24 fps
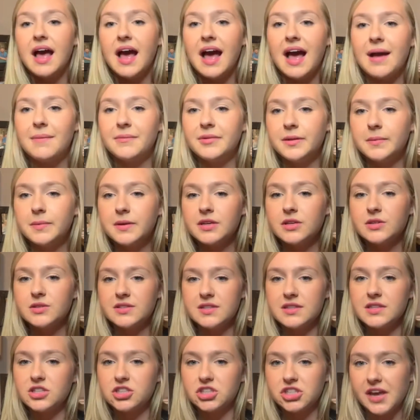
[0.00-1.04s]

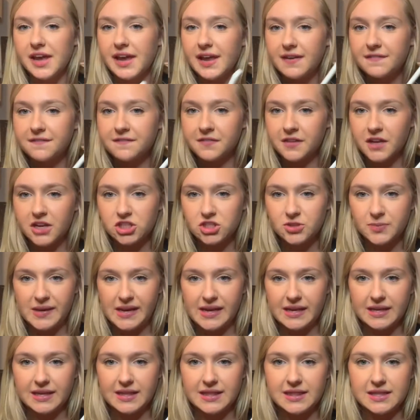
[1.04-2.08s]
the shade
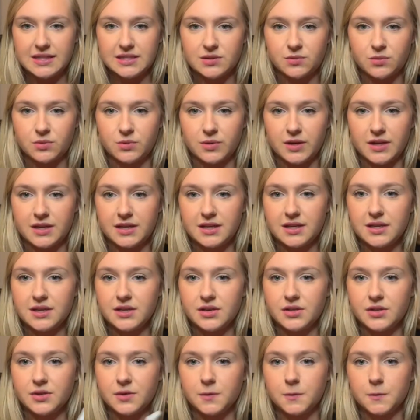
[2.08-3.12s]
Flashback. This one right
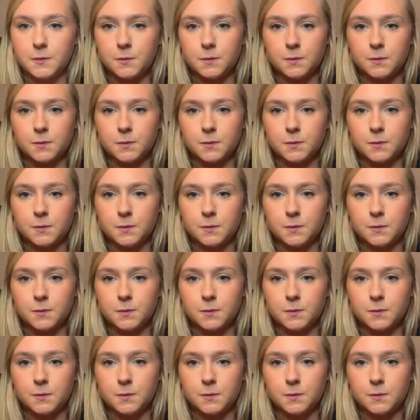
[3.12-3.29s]
here.